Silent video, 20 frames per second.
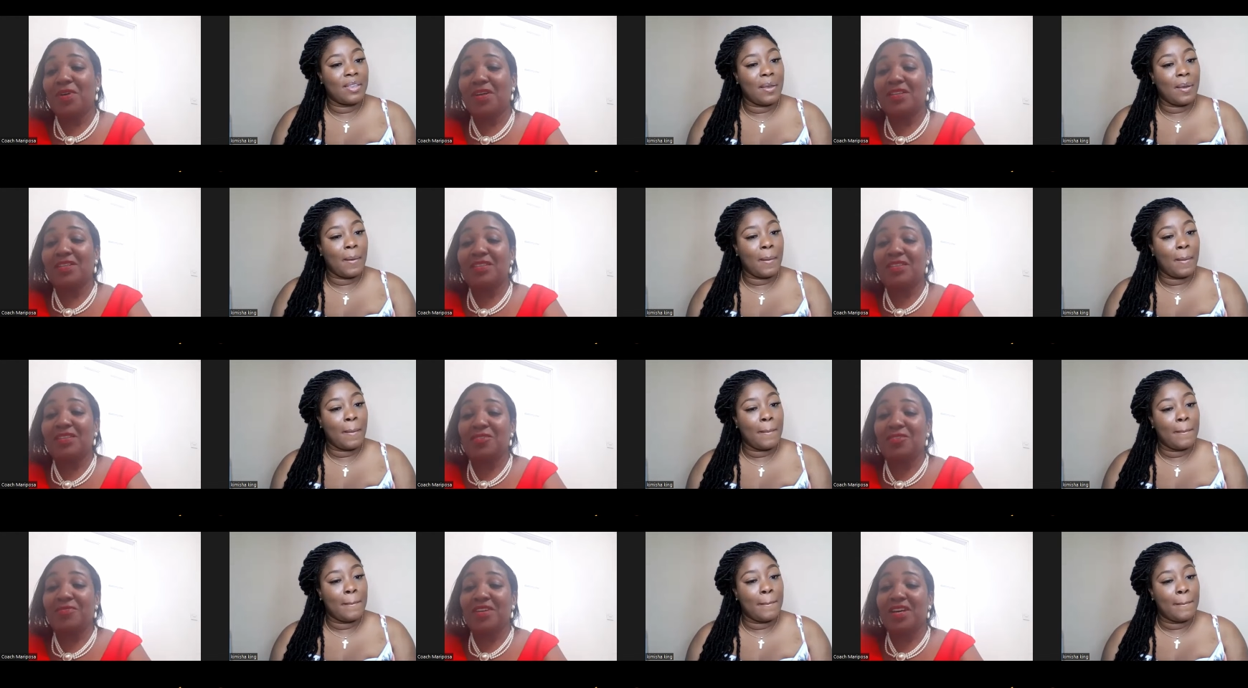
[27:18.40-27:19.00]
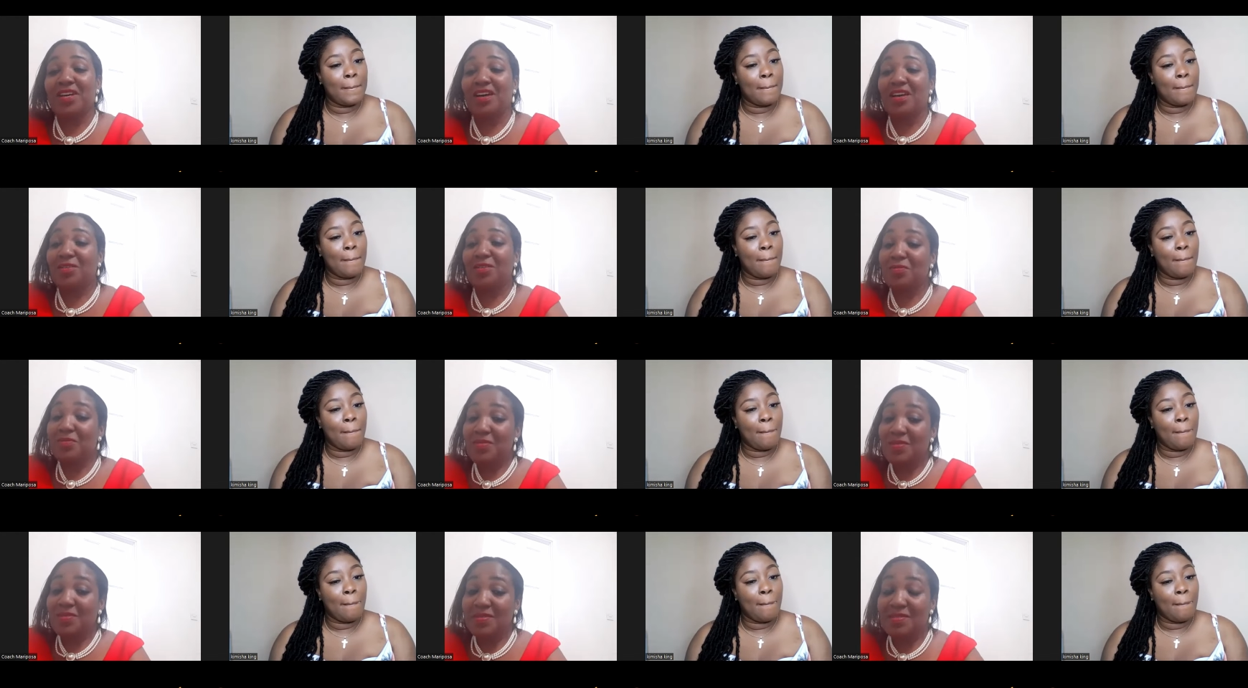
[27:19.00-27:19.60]
Speaker 1: want to leave the
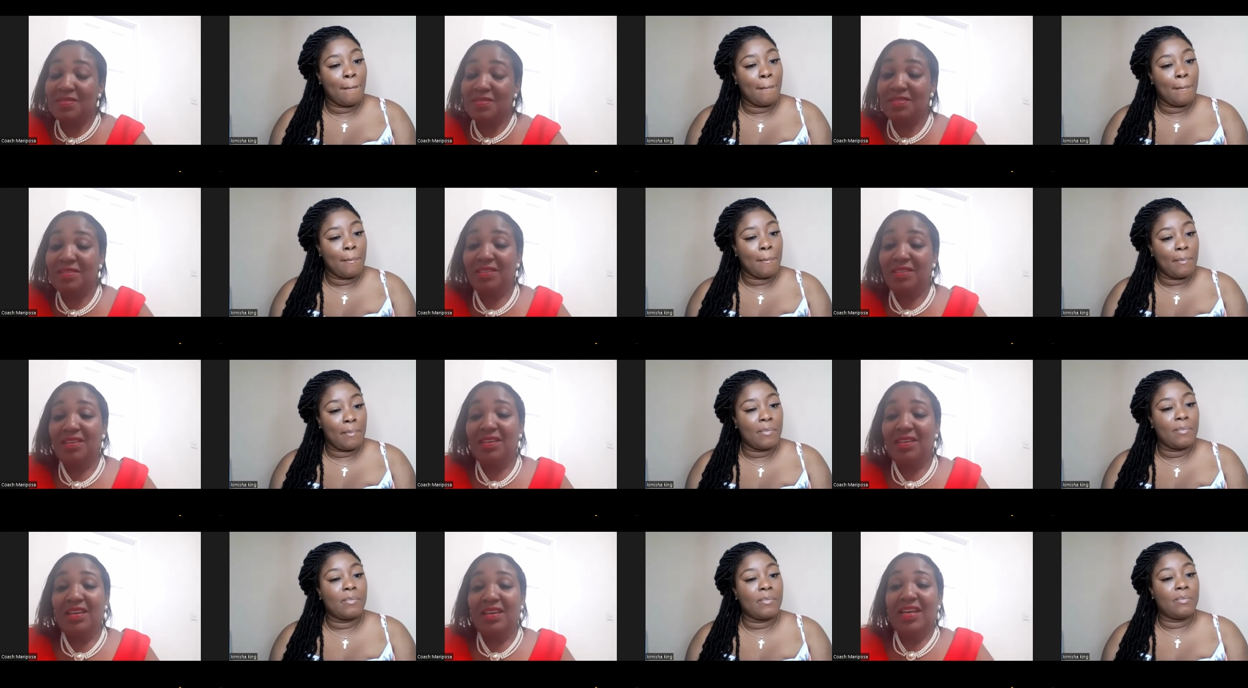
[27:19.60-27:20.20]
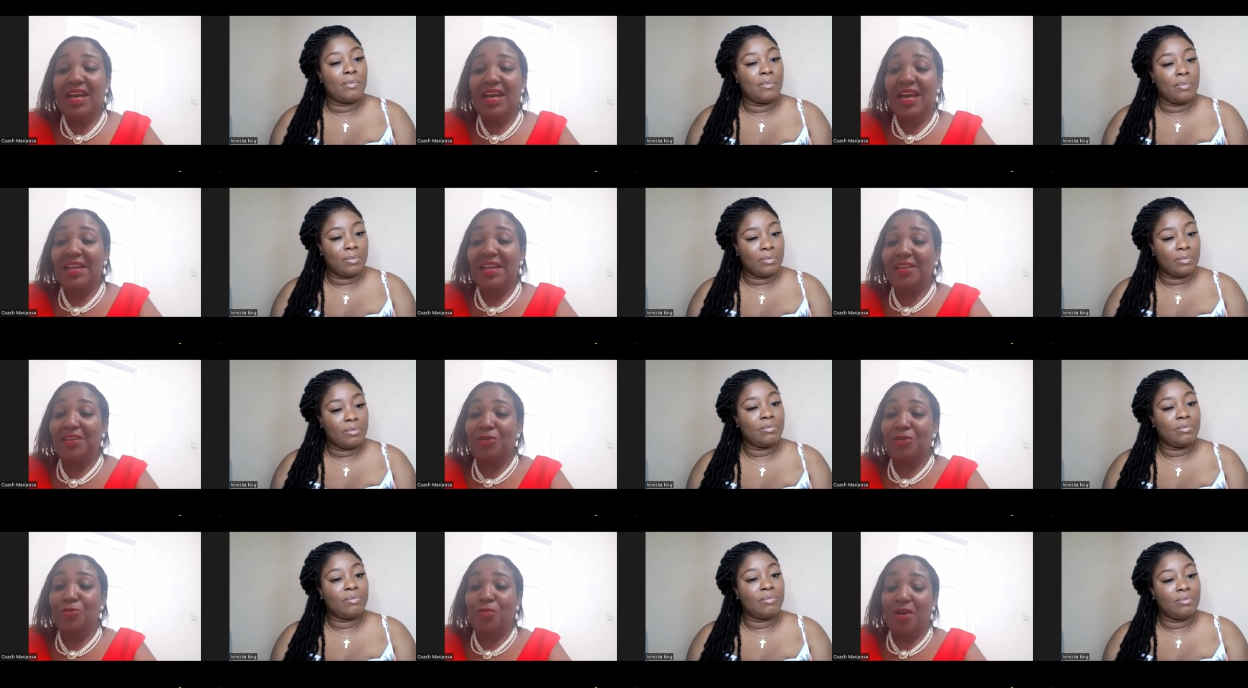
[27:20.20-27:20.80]
house. I
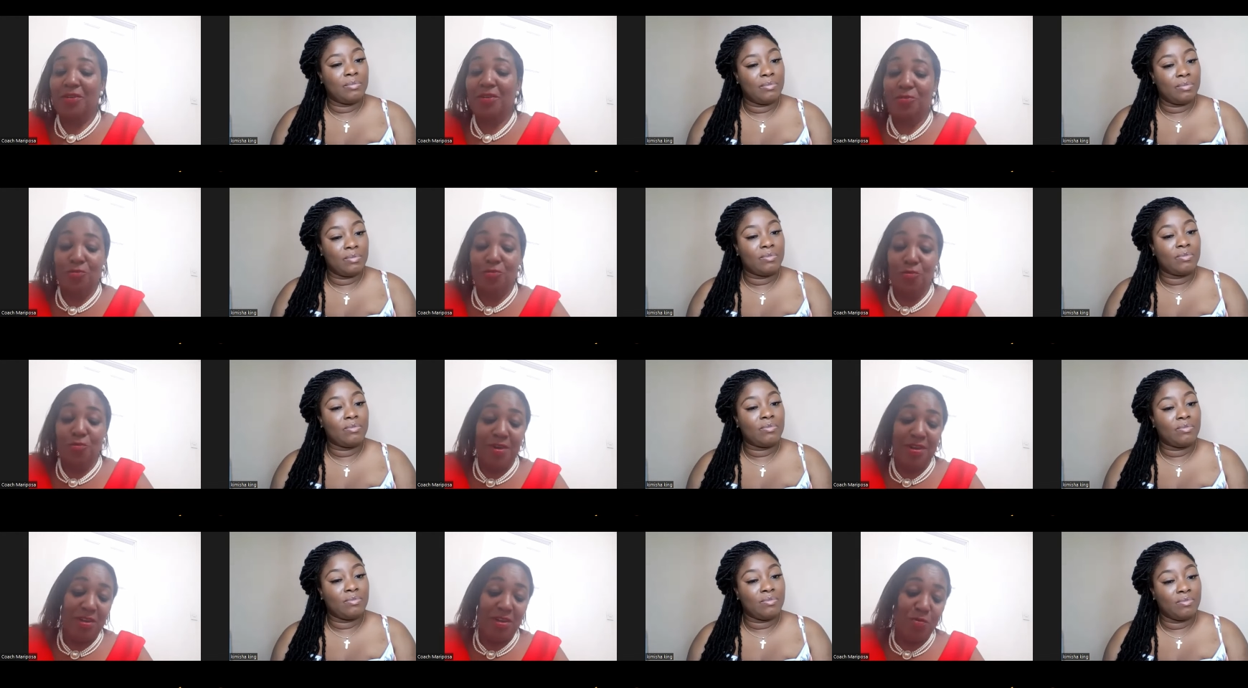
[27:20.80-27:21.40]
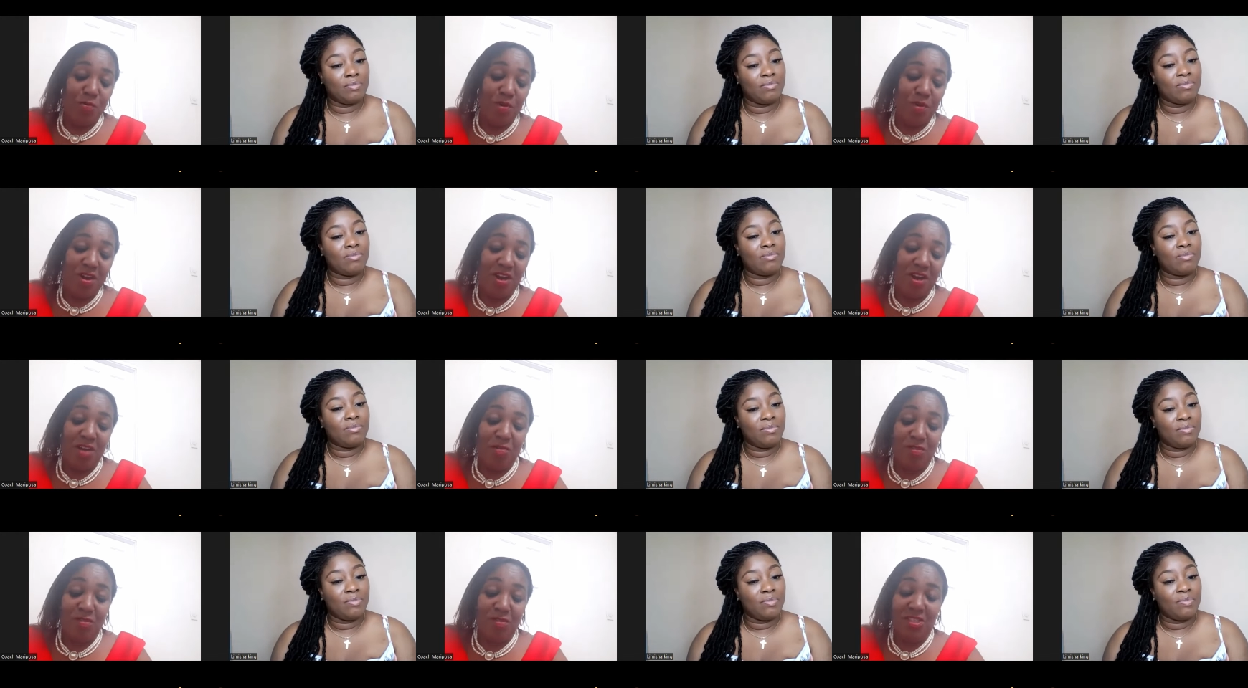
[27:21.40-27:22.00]
didn't want to go anywhere.
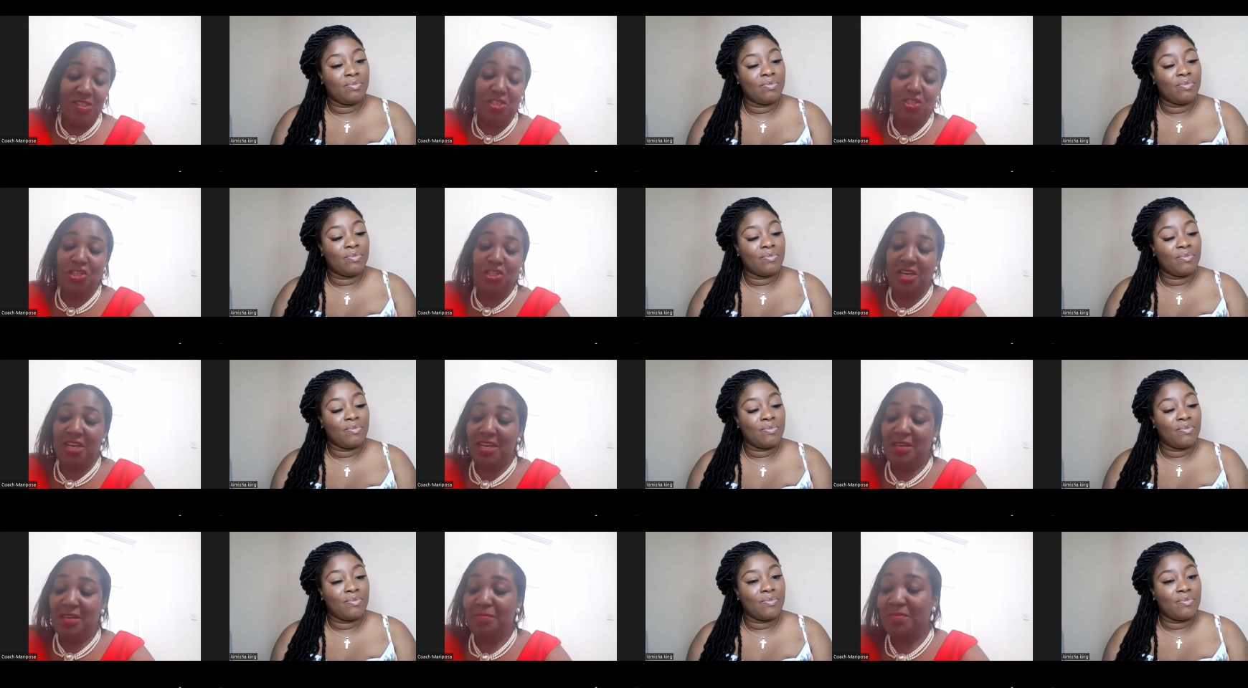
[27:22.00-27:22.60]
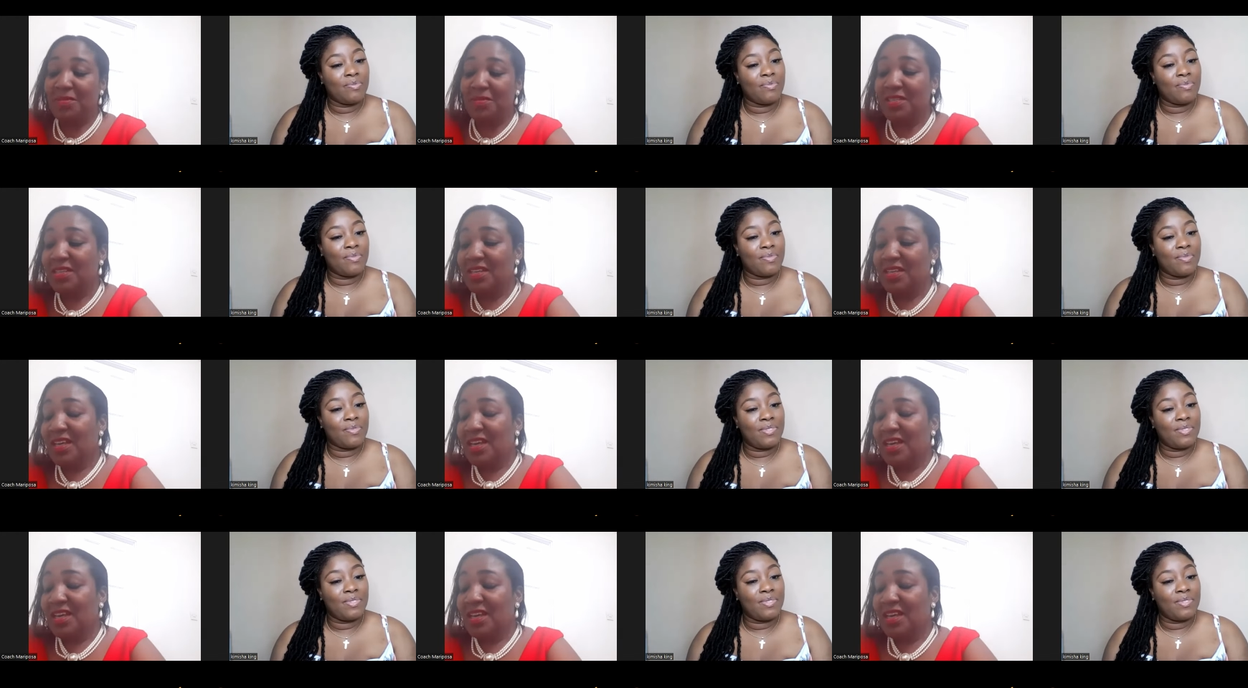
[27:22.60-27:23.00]
I was ashamed.